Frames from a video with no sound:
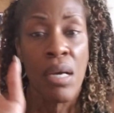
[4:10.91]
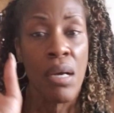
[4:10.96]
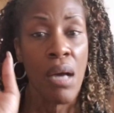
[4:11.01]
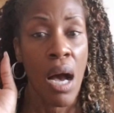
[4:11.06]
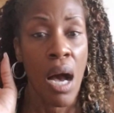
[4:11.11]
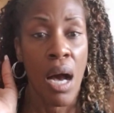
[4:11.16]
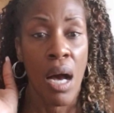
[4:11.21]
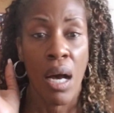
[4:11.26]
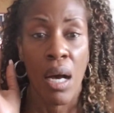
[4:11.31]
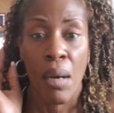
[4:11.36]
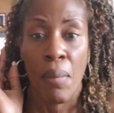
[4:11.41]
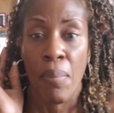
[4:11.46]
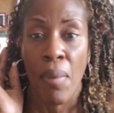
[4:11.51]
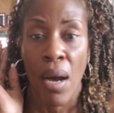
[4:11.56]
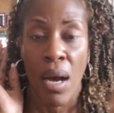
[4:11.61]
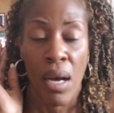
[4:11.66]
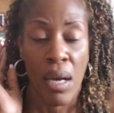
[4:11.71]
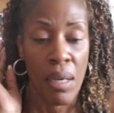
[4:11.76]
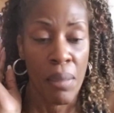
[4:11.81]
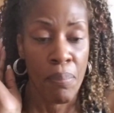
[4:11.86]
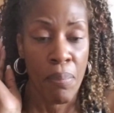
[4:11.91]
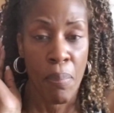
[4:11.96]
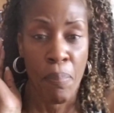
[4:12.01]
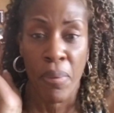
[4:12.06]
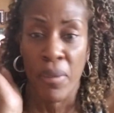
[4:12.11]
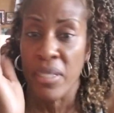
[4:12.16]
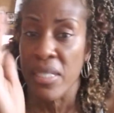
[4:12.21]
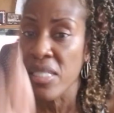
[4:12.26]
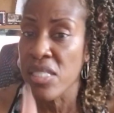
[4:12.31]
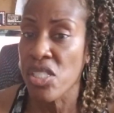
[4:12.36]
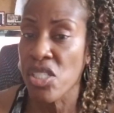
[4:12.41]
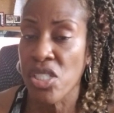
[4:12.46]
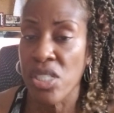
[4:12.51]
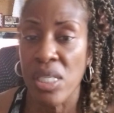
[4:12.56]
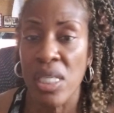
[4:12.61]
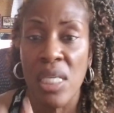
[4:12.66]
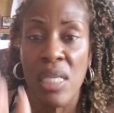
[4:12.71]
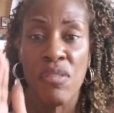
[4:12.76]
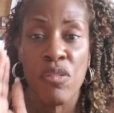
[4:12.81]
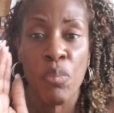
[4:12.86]
police
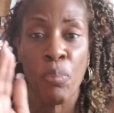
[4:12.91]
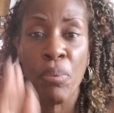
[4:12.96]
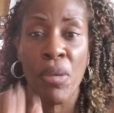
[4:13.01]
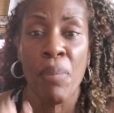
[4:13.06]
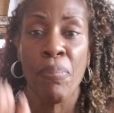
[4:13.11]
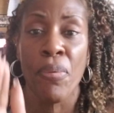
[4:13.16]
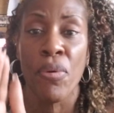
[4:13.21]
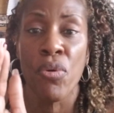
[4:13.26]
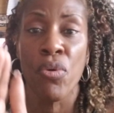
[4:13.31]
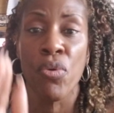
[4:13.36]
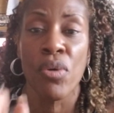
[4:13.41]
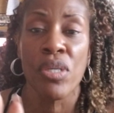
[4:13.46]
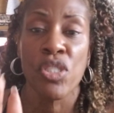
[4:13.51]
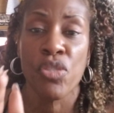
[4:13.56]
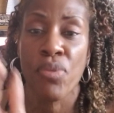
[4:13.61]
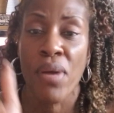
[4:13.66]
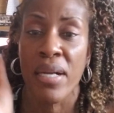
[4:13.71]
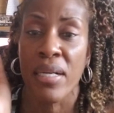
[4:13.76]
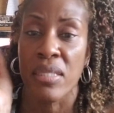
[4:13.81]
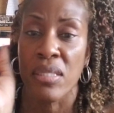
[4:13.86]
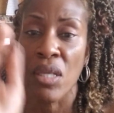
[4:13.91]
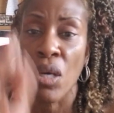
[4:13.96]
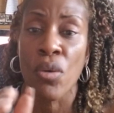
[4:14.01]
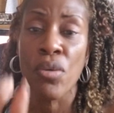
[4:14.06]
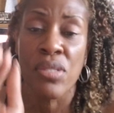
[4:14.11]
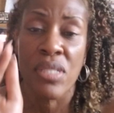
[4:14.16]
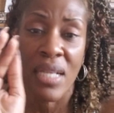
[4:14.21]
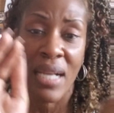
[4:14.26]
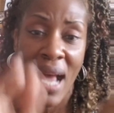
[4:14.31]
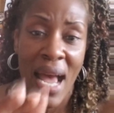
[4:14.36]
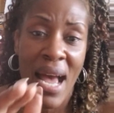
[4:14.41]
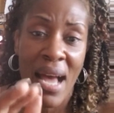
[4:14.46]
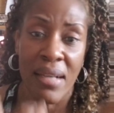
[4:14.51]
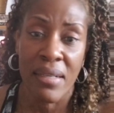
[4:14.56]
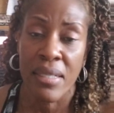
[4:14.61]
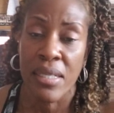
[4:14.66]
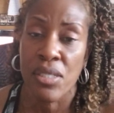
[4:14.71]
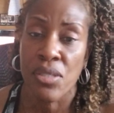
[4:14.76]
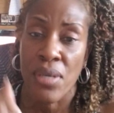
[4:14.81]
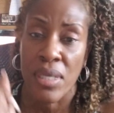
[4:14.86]
chiefs, people who are those that are out
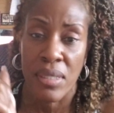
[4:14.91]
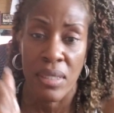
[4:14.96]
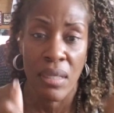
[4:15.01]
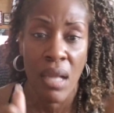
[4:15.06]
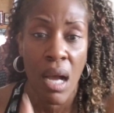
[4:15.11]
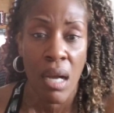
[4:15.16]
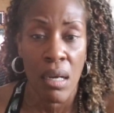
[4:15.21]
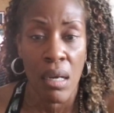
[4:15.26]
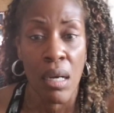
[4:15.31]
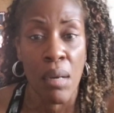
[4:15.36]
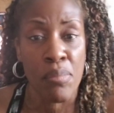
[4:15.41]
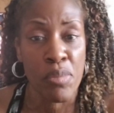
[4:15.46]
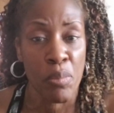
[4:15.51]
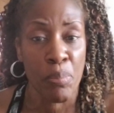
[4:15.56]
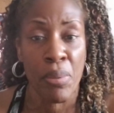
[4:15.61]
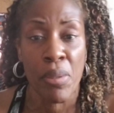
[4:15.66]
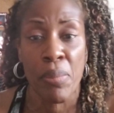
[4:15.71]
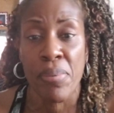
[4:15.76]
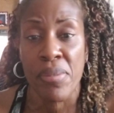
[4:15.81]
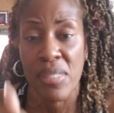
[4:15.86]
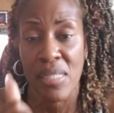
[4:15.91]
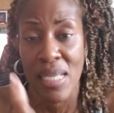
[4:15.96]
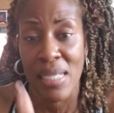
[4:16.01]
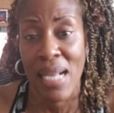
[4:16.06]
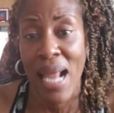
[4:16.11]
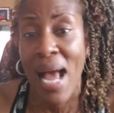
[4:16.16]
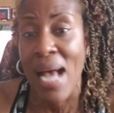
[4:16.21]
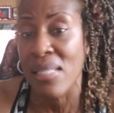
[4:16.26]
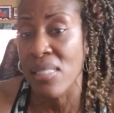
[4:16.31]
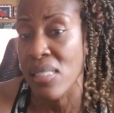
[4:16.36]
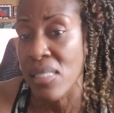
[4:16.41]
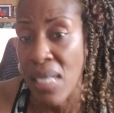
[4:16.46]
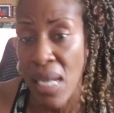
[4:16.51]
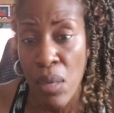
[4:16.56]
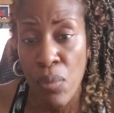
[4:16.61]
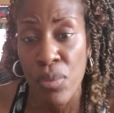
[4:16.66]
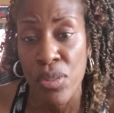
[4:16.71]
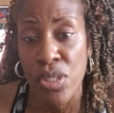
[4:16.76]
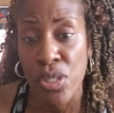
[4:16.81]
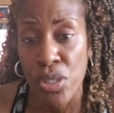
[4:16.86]
there trying to lock arms with people, saying that I
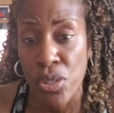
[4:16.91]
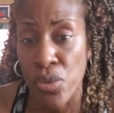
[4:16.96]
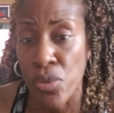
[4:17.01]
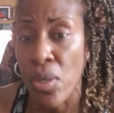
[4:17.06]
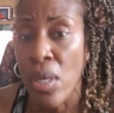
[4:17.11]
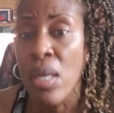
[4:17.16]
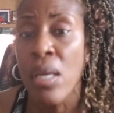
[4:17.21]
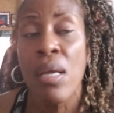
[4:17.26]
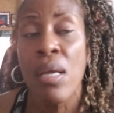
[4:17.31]
stand with you.